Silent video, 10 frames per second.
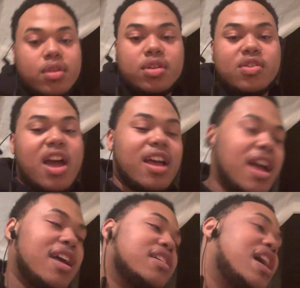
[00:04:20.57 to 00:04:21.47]
So
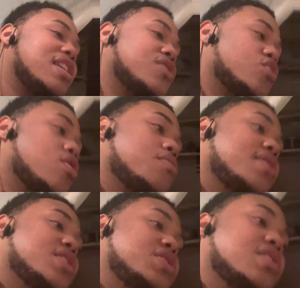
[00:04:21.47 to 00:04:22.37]
I gotta disagree with
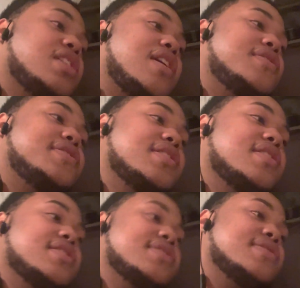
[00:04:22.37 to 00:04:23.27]
that shit, how he
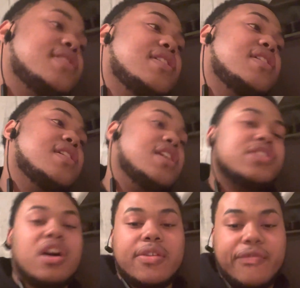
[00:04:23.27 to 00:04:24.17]
says it's
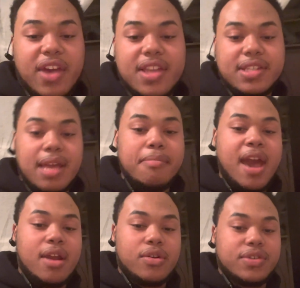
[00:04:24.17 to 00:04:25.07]
all the face that
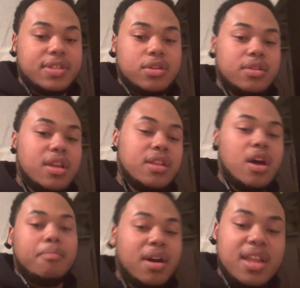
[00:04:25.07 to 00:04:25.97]
matters.
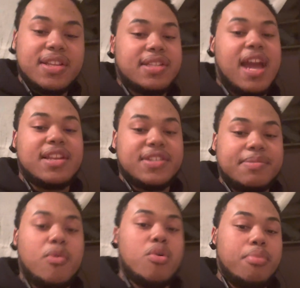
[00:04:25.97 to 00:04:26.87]
No, money and status is
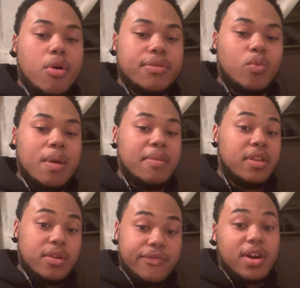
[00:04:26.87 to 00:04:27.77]
more important to women
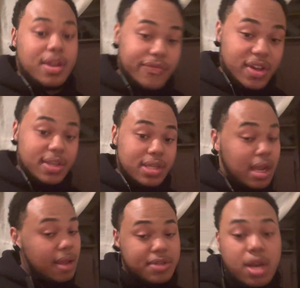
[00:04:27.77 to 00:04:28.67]
than your fucking face.
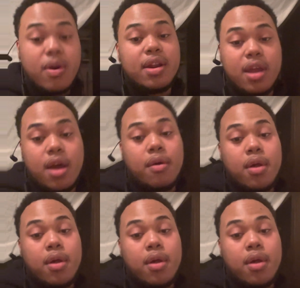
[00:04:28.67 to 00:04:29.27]
I'll tell you right now,